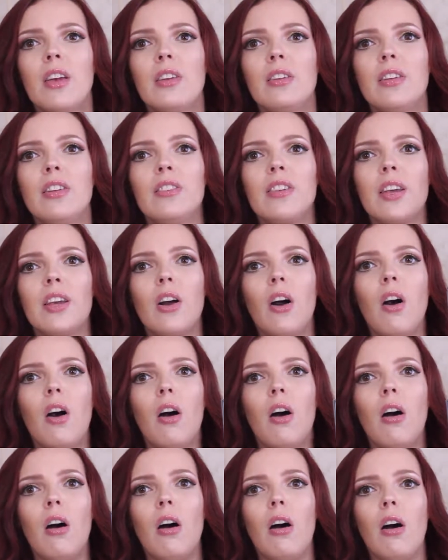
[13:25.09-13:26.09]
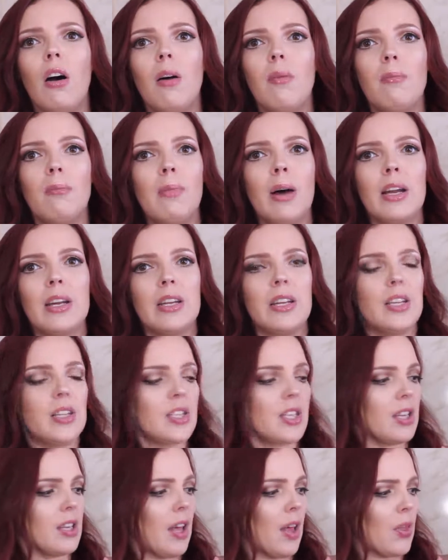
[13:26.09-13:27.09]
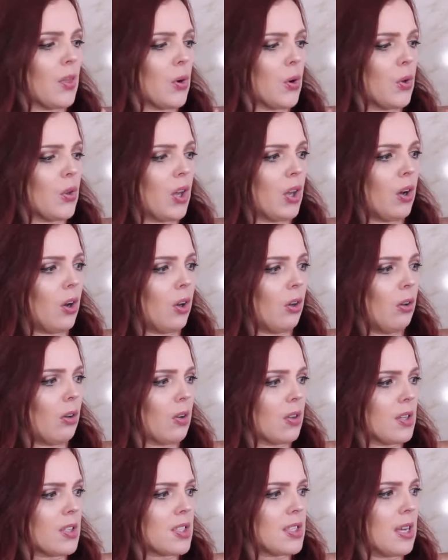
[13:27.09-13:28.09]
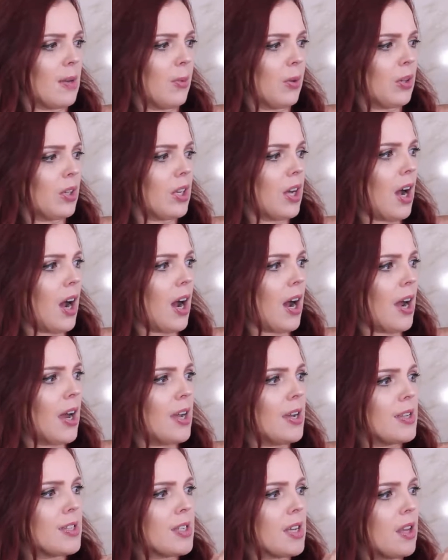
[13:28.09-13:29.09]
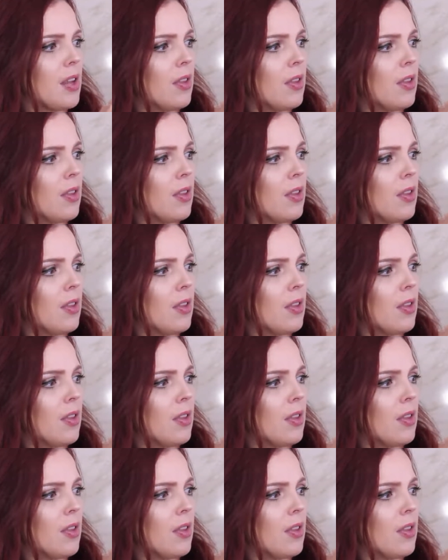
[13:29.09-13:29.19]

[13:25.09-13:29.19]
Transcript: These like all muddy together. They all look the same on the eyes.